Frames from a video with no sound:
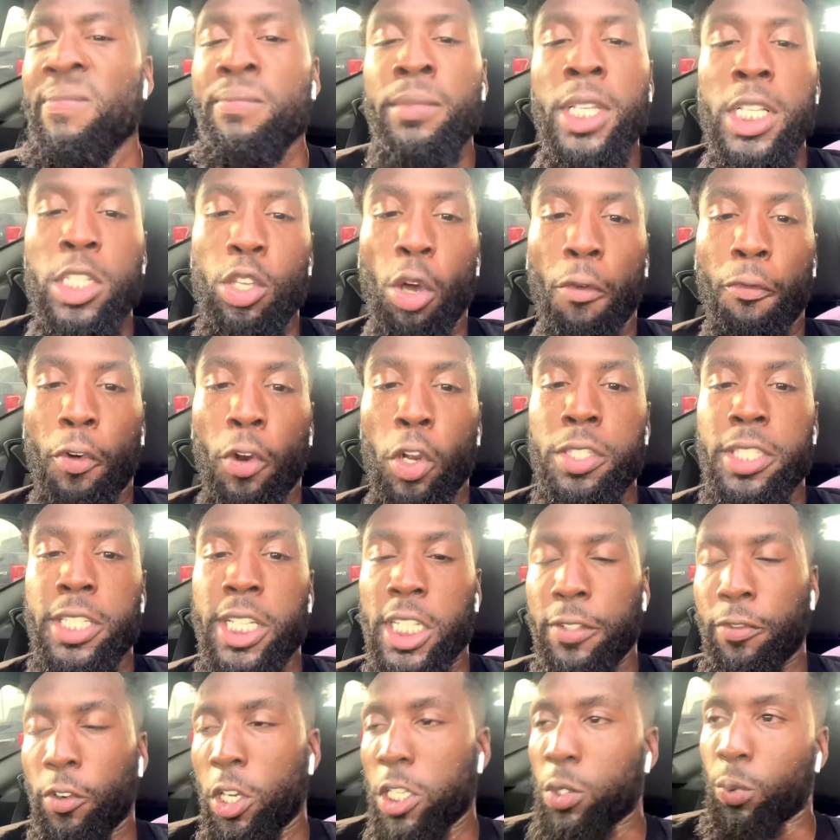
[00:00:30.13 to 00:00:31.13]
So first
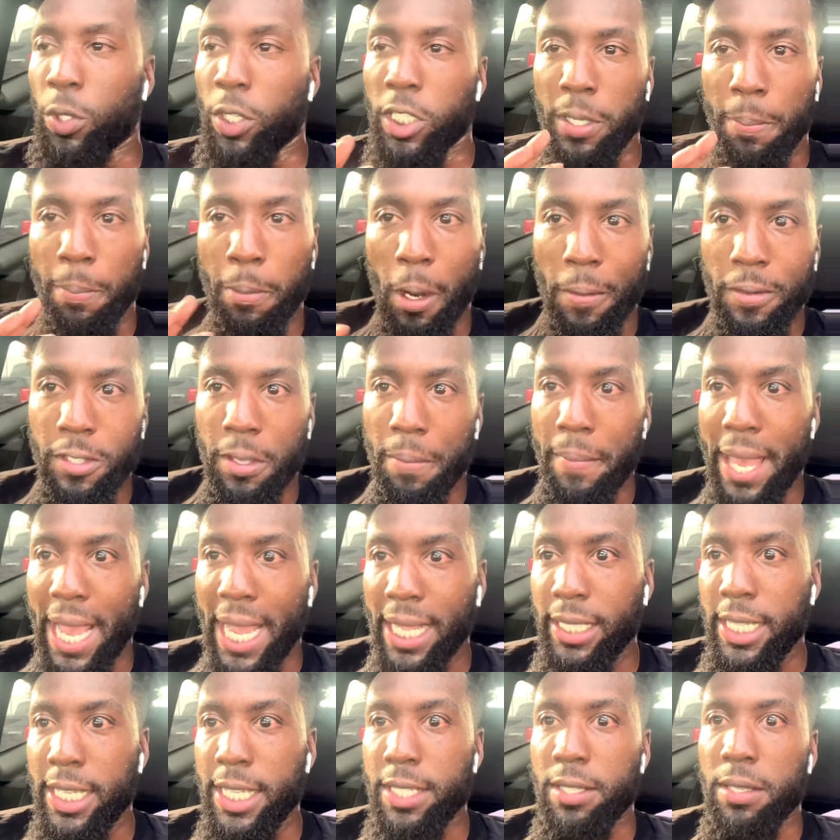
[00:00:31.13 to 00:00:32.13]
things first, what is the purpose of
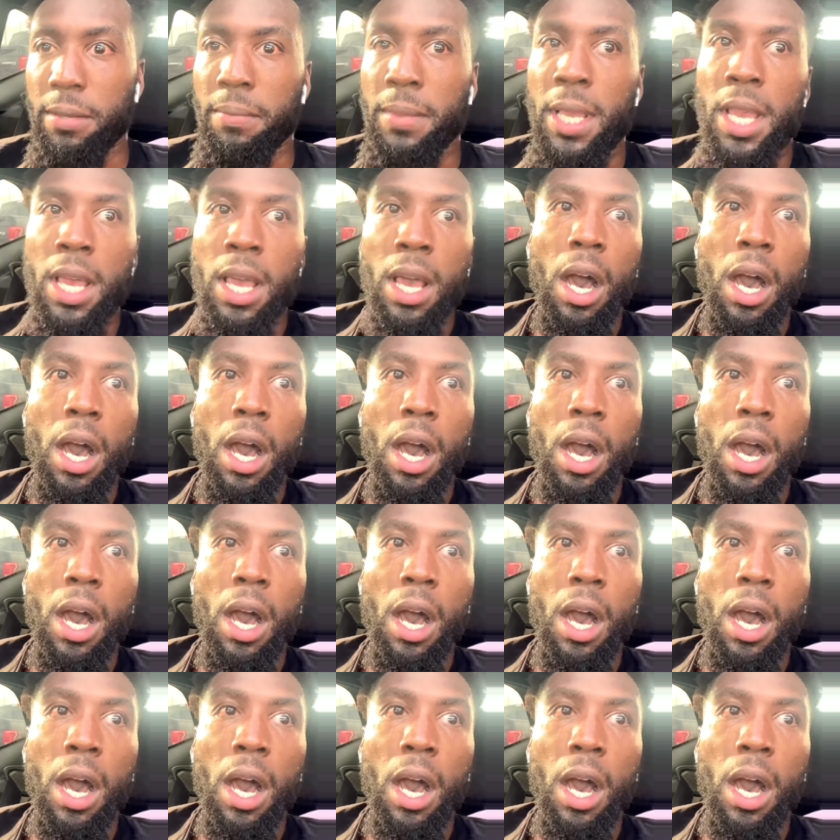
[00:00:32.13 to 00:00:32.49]
magnesium?